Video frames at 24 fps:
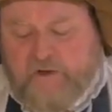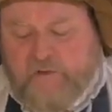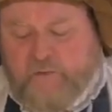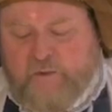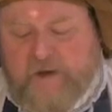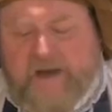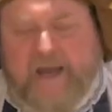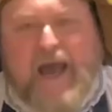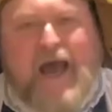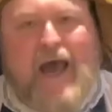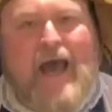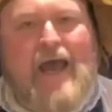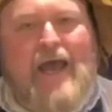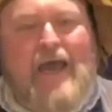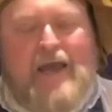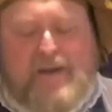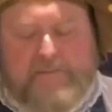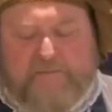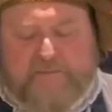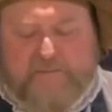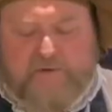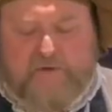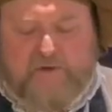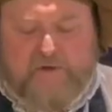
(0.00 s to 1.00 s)
we
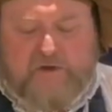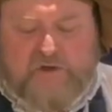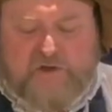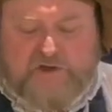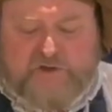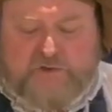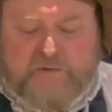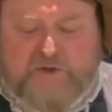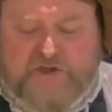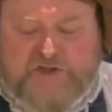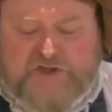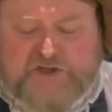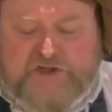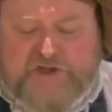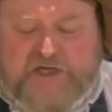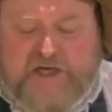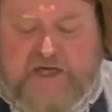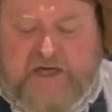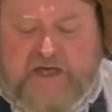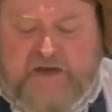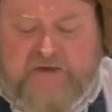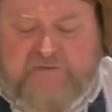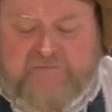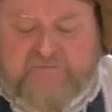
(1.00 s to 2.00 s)
aim to
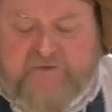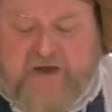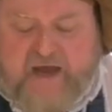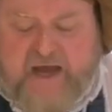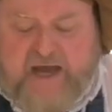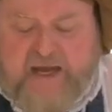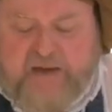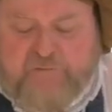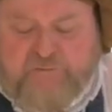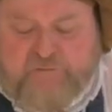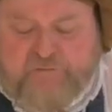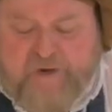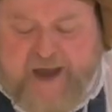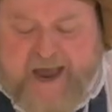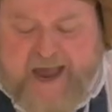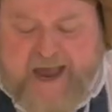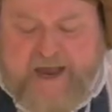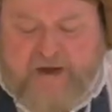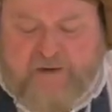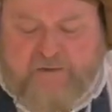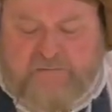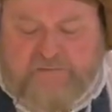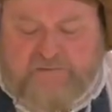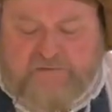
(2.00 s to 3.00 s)
achieve a
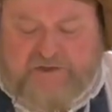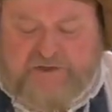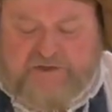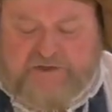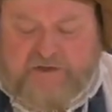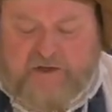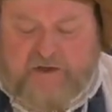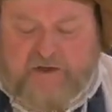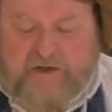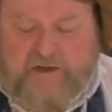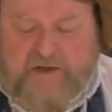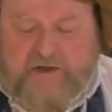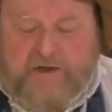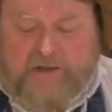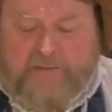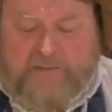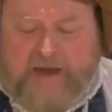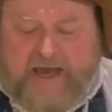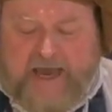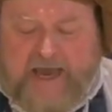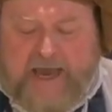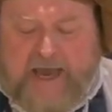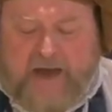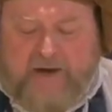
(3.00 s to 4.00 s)
round
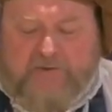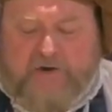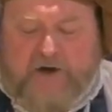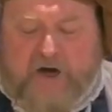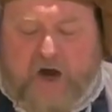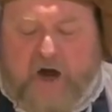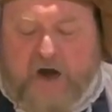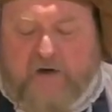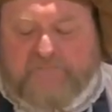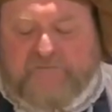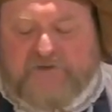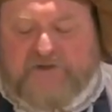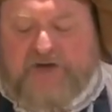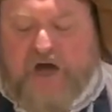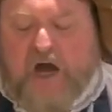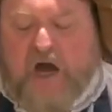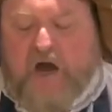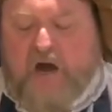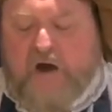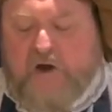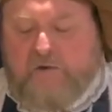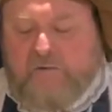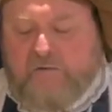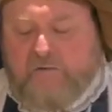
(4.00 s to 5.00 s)
area of
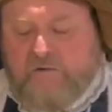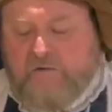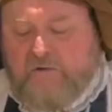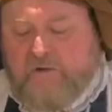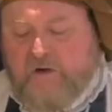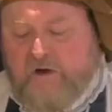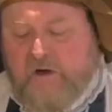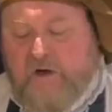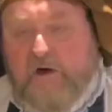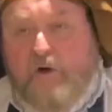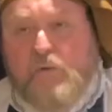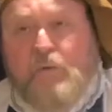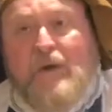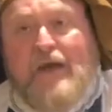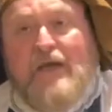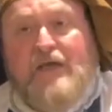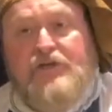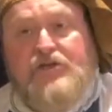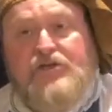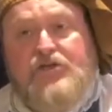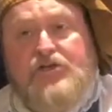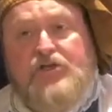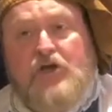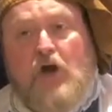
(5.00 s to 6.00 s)
dough,
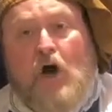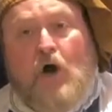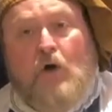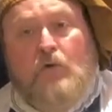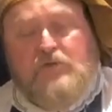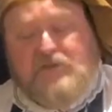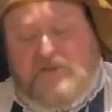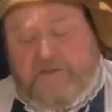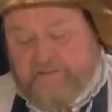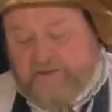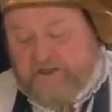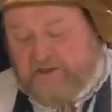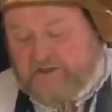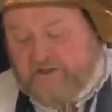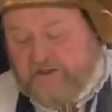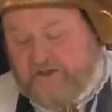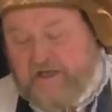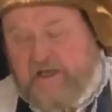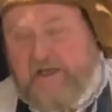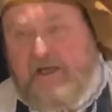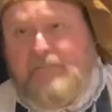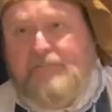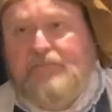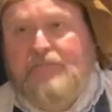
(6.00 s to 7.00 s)
which
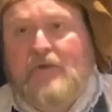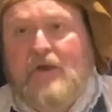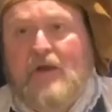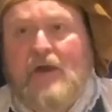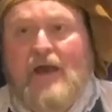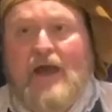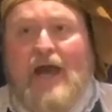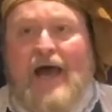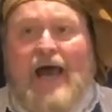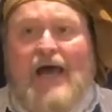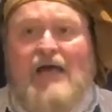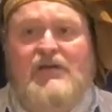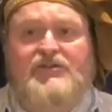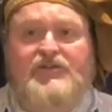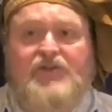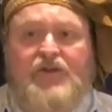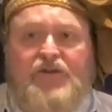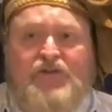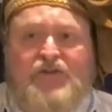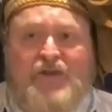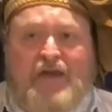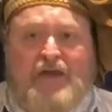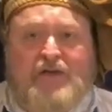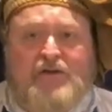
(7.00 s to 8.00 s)
ultimately has the
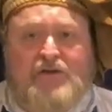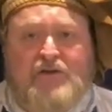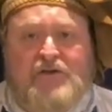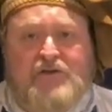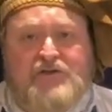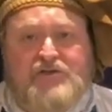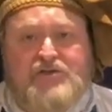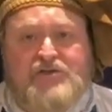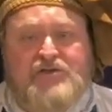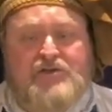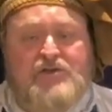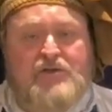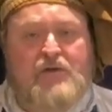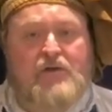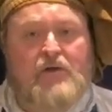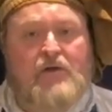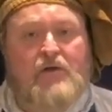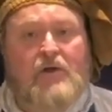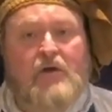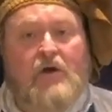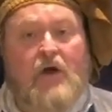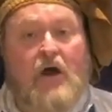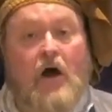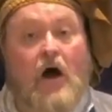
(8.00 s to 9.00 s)
thickness
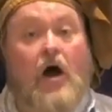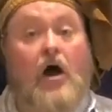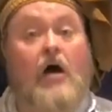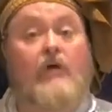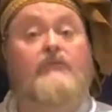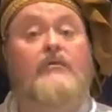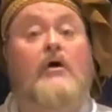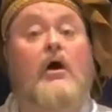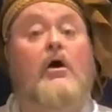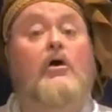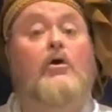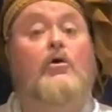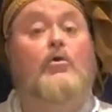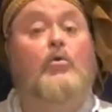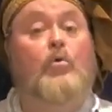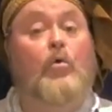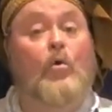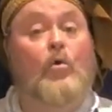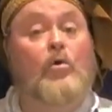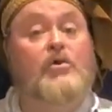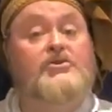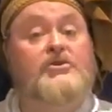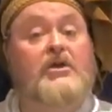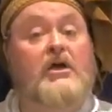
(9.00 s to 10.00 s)
of
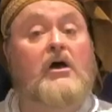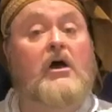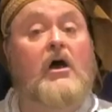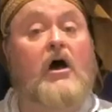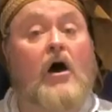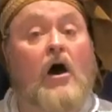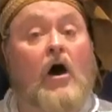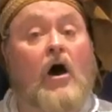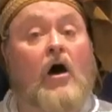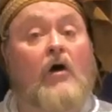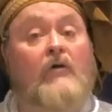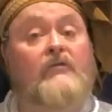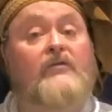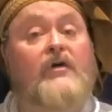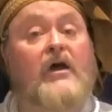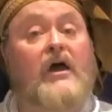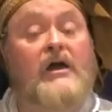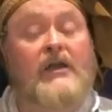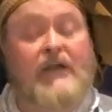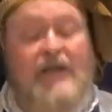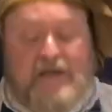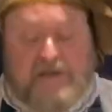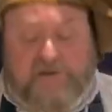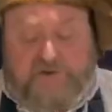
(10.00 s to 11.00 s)
1/4
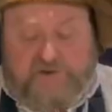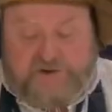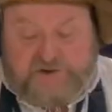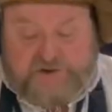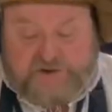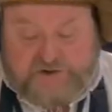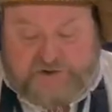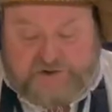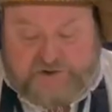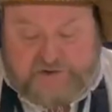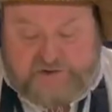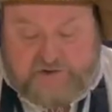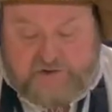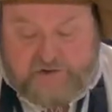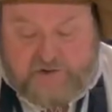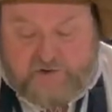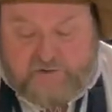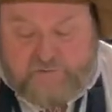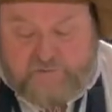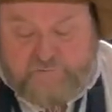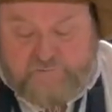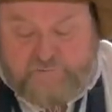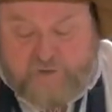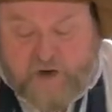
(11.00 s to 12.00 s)
inch.
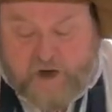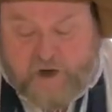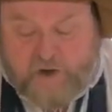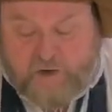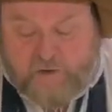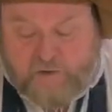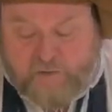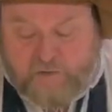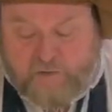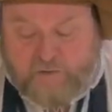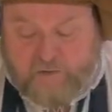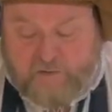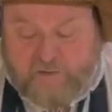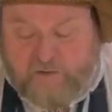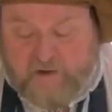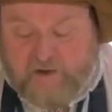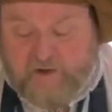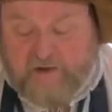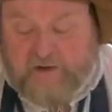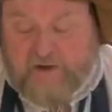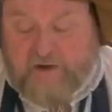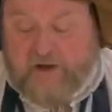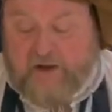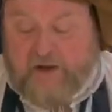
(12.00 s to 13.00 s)

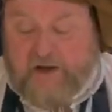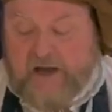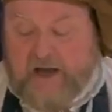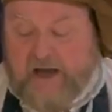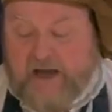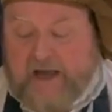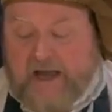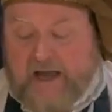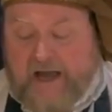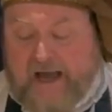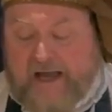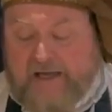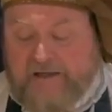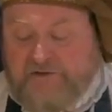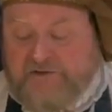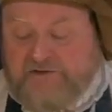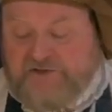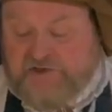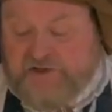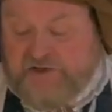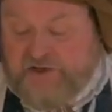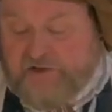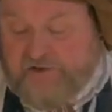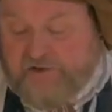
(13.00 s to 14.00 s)
Roll and
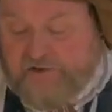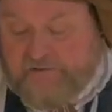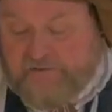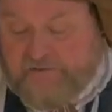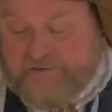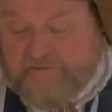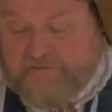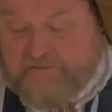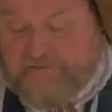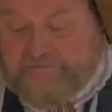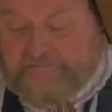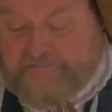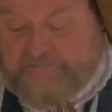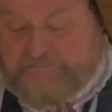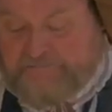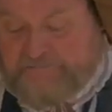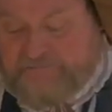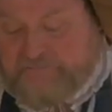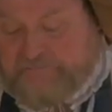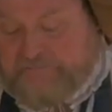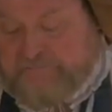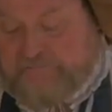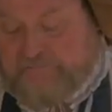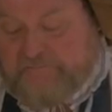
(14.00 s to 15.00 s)

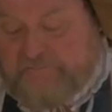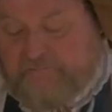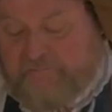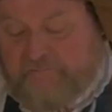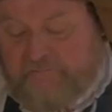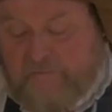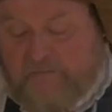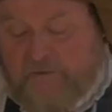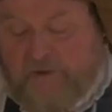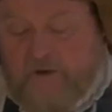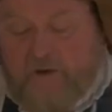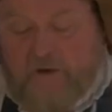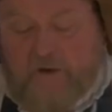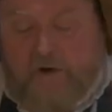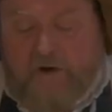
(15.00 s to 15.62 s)
turn.